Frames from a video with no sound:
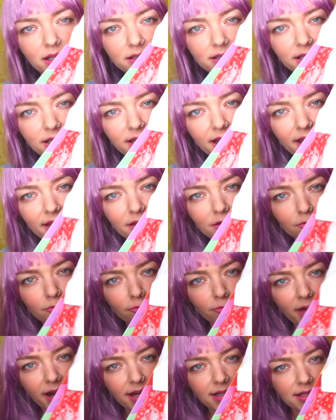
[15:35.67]
You can see there the
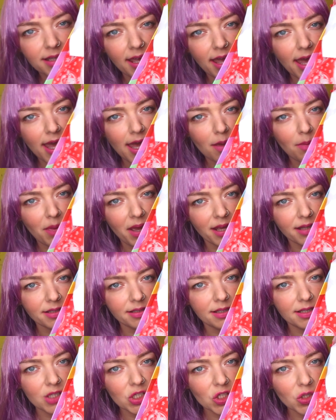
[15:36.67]
red Care
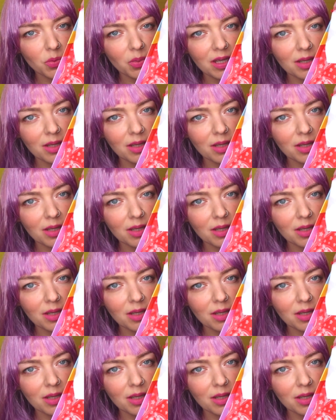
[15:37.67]
Bears tissue